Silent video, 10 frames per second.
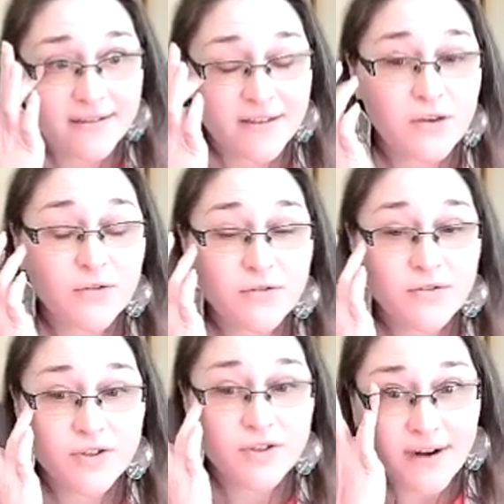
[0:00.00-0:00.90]
Huge
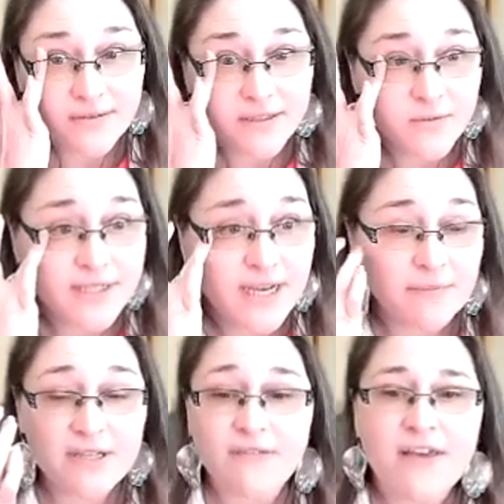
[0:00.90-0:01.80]
shout out to
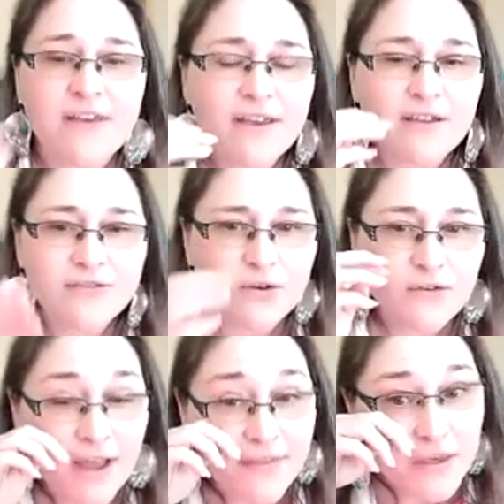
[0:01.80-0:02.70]
Adaptive. I
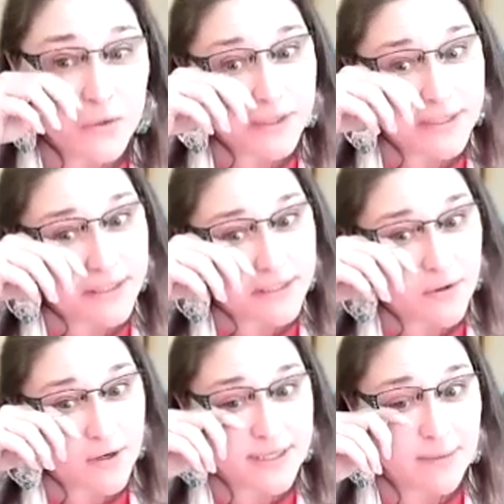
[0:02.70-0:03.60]
think you listened to
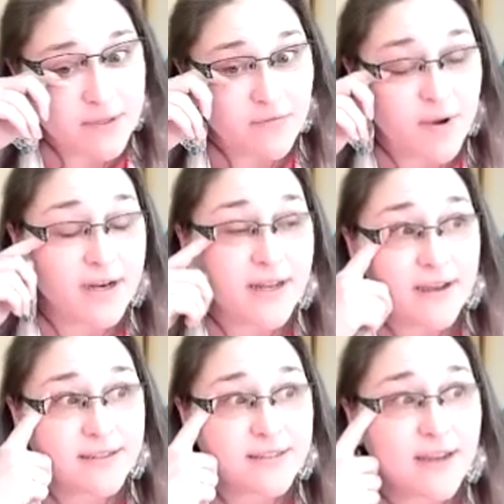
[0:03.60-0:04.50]
our Adaptive
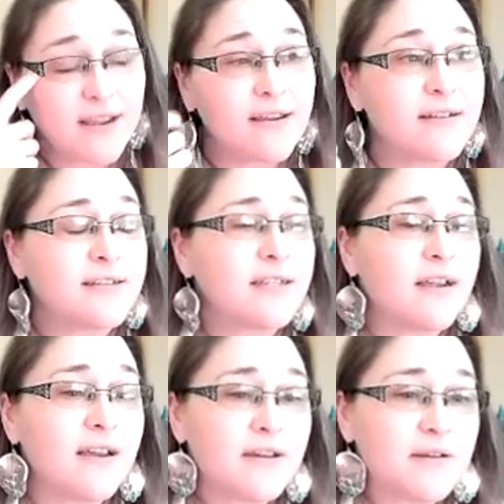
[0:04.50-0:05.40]
podcast, and
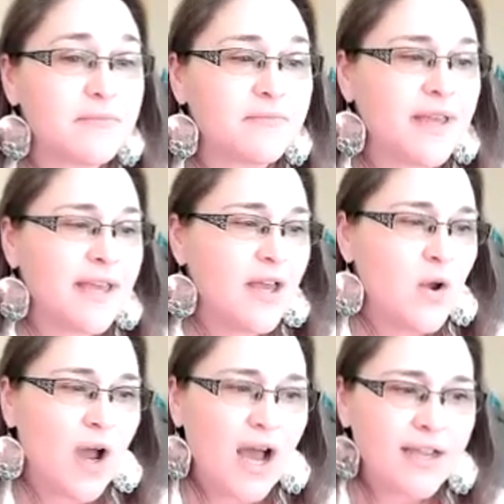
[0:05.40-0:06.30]

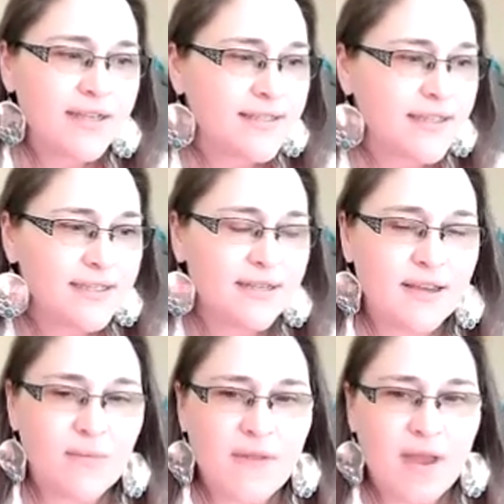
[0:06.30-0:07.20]
I said to
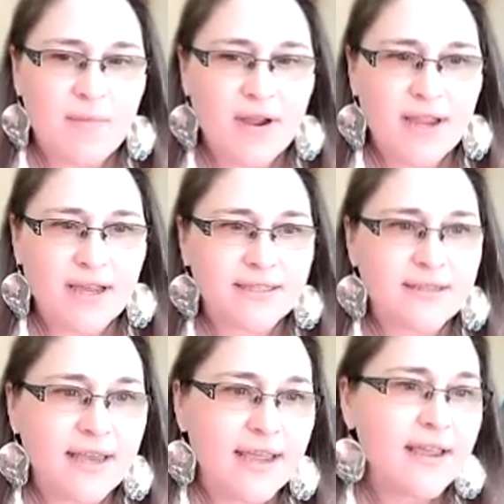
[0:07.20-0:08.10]
them on that podcast,
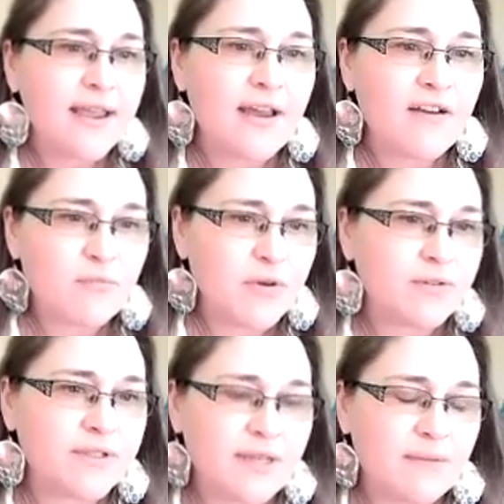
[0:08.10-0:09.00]
they have
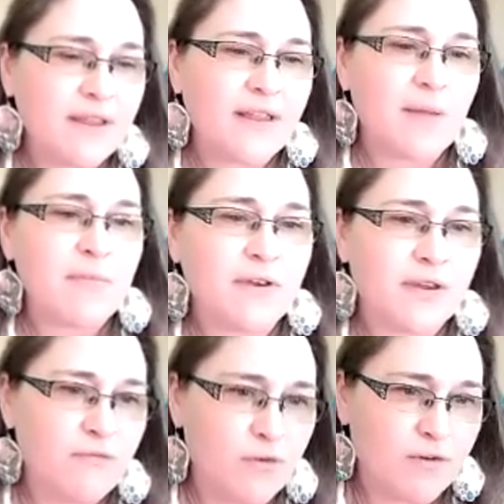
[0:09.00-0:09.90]
built something that I've been
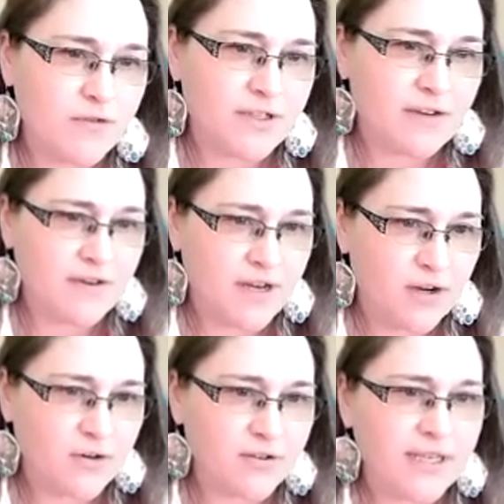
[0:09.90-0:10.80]
looking for 7
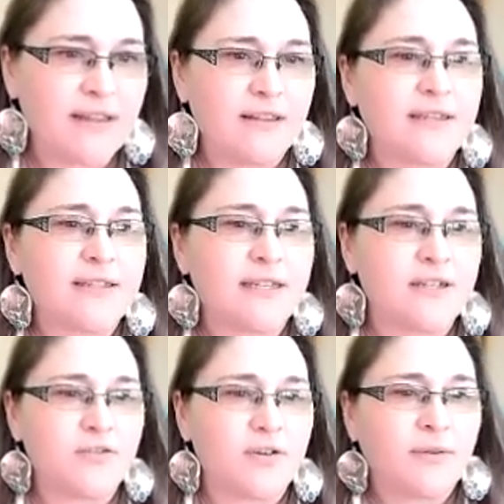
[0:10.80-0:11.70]
years in this
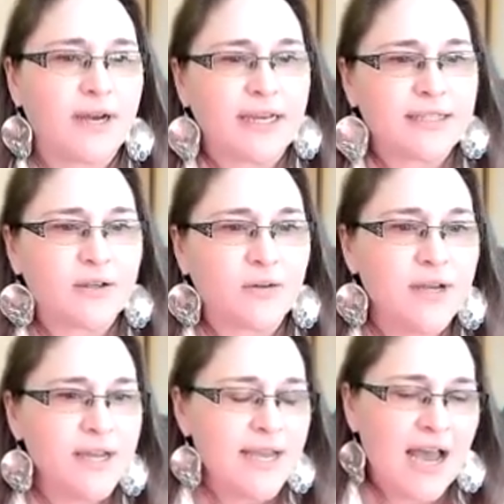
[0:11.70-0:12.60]
industry, right? So
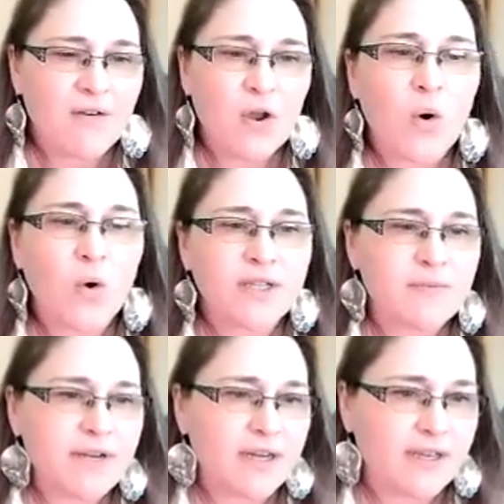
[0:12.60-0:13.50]
having always
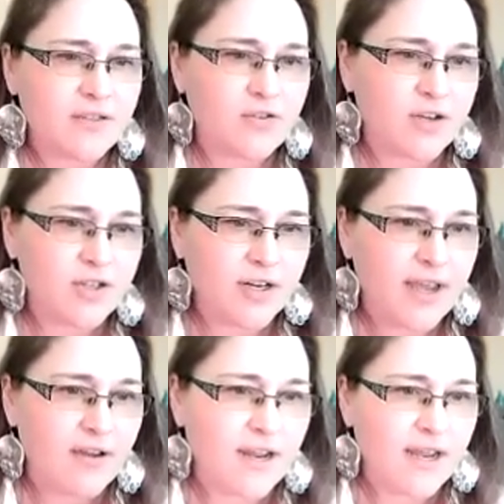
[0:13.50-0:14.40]
been in construction
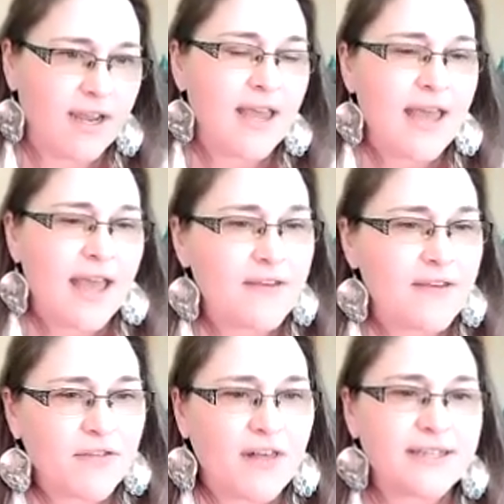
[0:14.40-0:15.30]
accounting, and then for
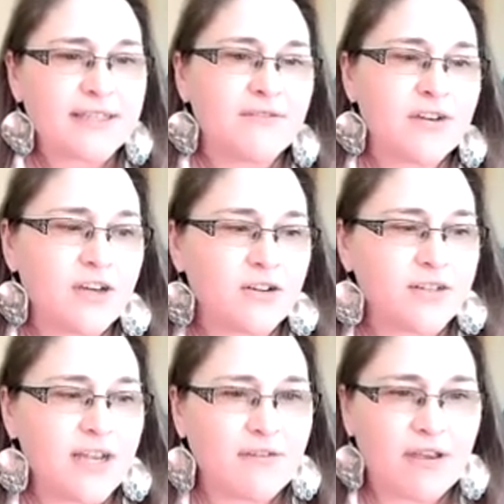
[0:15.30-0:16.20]
the last 7 years,
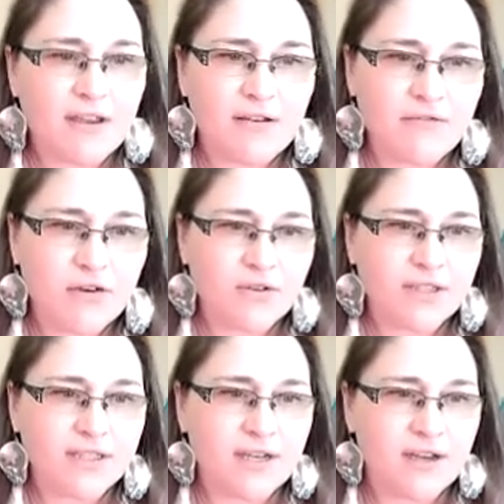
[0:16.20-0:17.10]
having
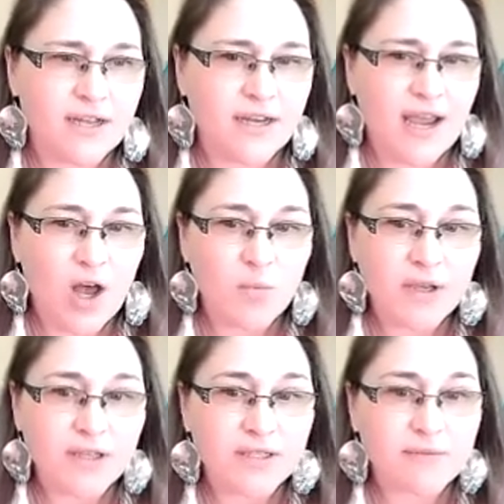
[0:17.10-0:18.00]
focused on
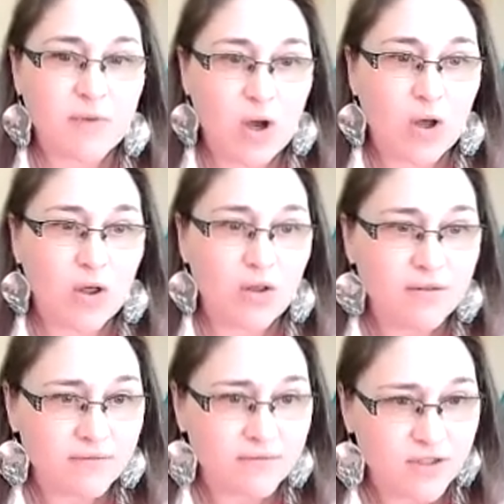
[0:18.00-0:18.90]
helping small
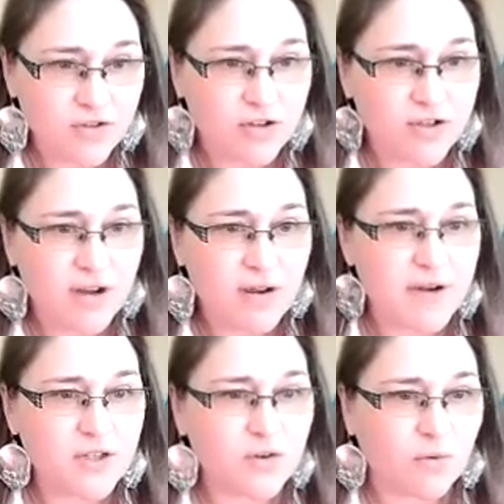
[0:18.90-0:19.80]
construction
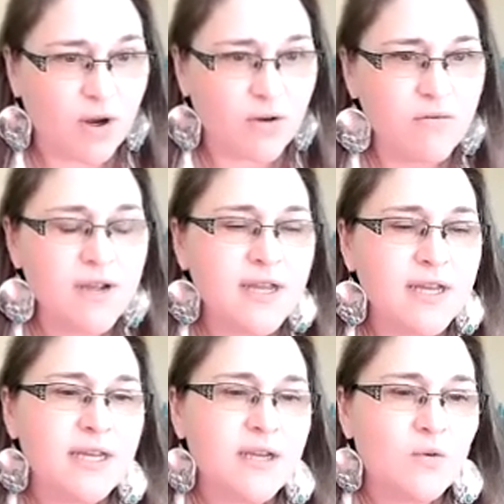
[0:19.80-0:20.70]
companies grow,
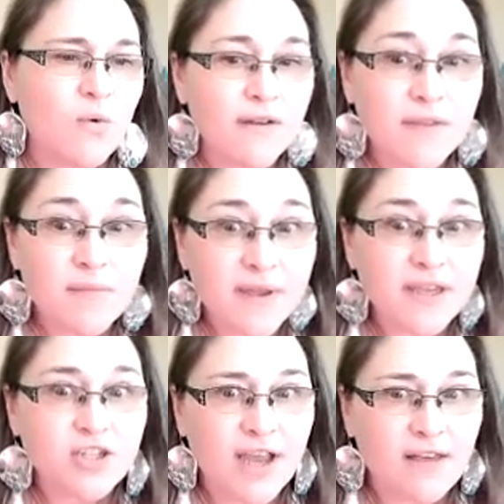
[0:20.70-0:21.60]
one of the big
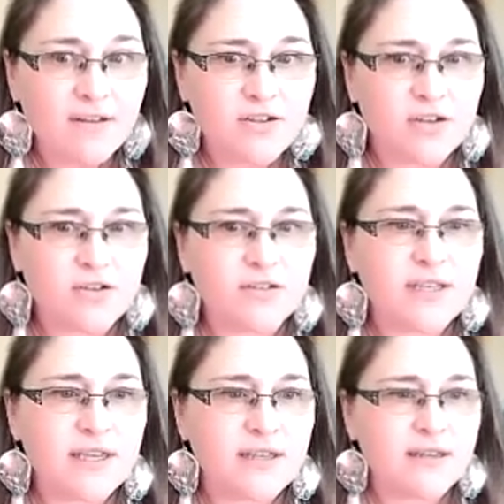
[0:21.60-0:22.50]
challenges
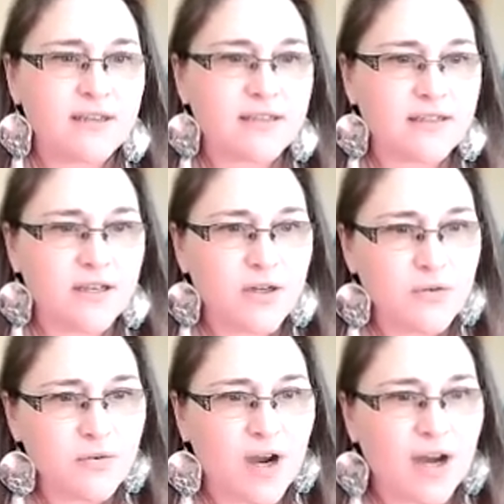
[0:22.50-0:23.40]
in this
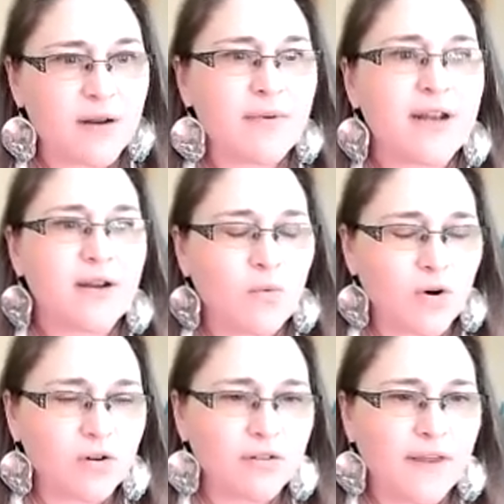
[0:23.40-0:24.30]
new automated
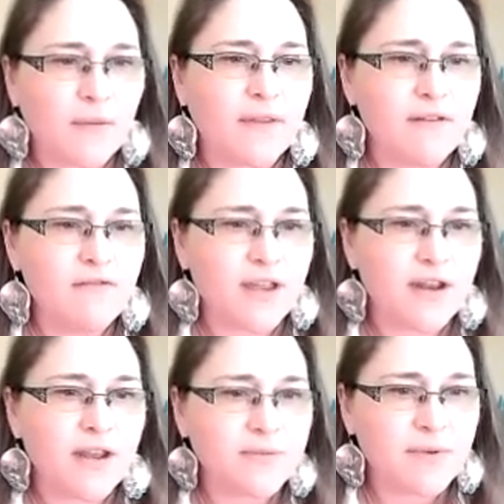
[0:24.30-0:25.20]
world that we live in
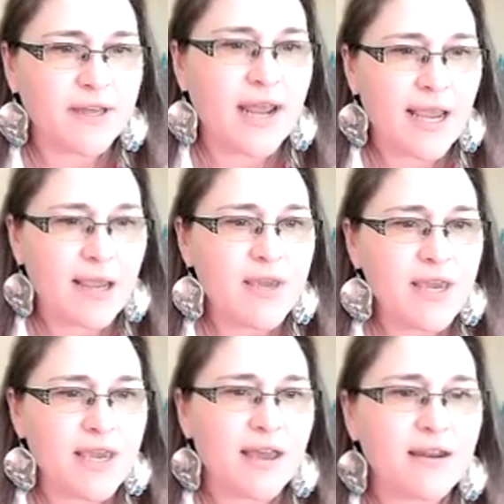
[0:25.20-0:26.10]
has been
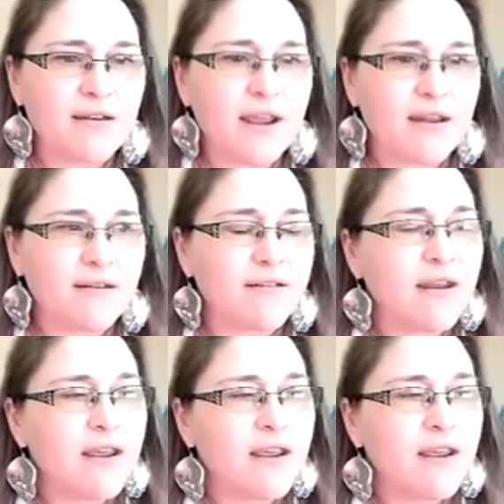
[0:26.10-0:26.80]
AP and